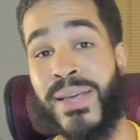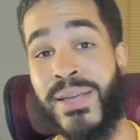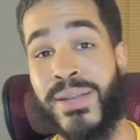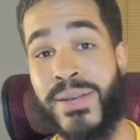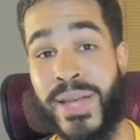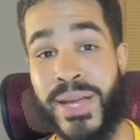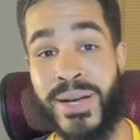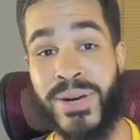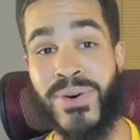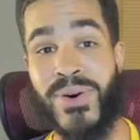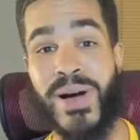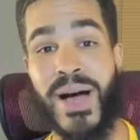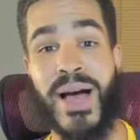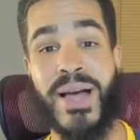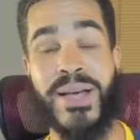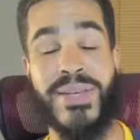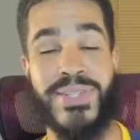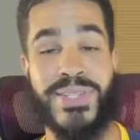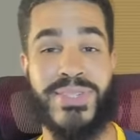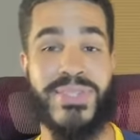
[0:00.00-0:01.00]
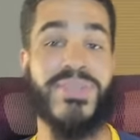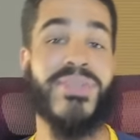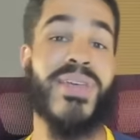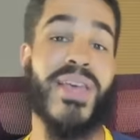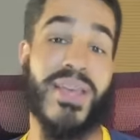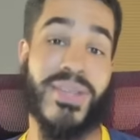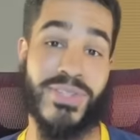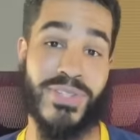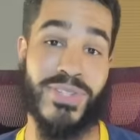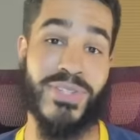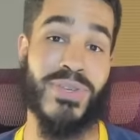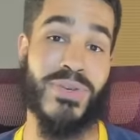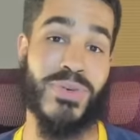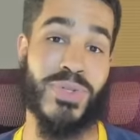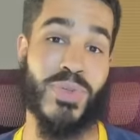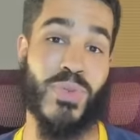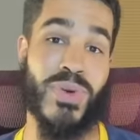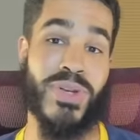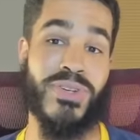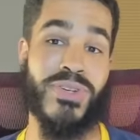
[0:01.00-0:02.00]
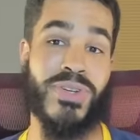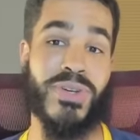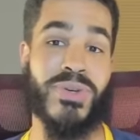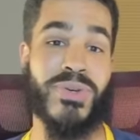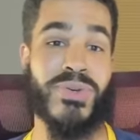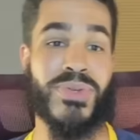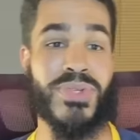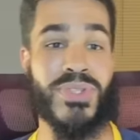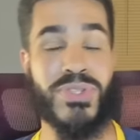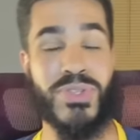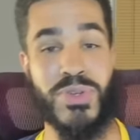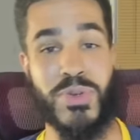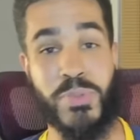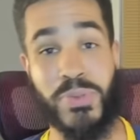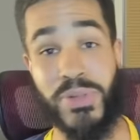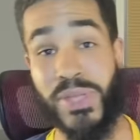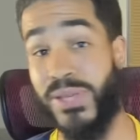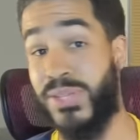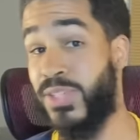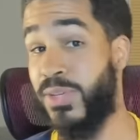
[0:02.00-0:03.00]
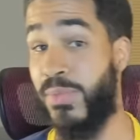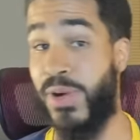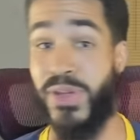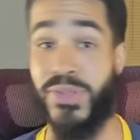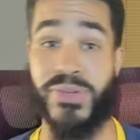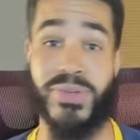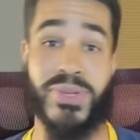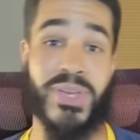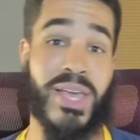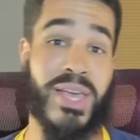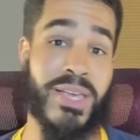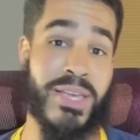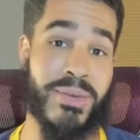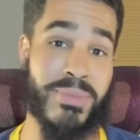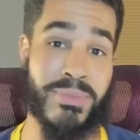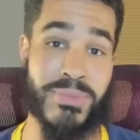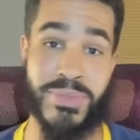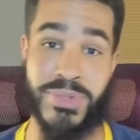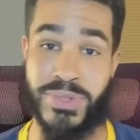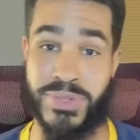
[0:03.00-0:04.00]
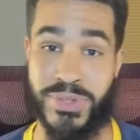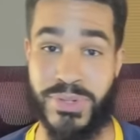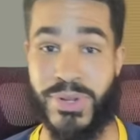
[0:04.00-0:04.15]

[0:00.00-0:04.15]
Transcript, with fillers: Now, I still had to use Windows to play some other games,